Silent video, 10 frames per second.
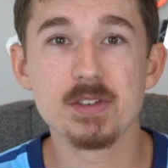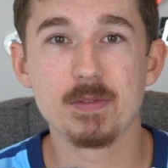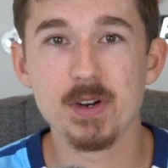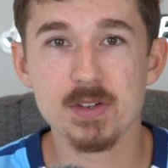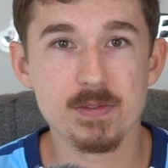
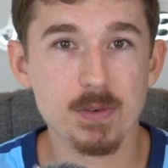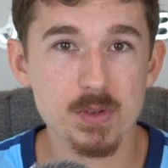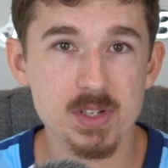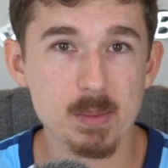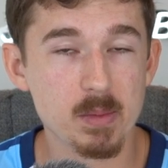versus full
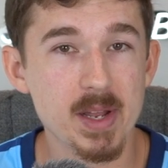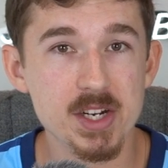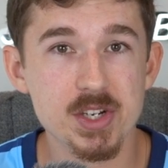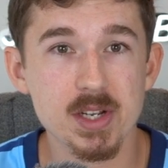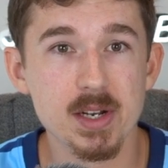
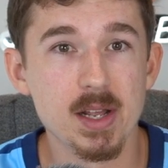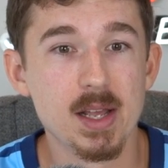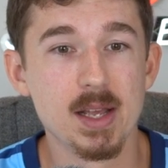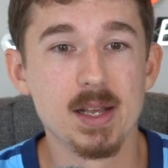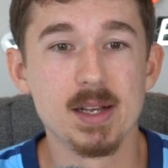sublimation.
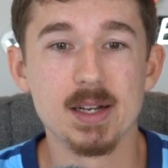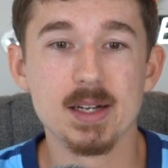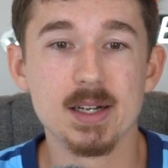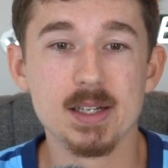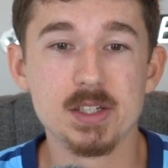It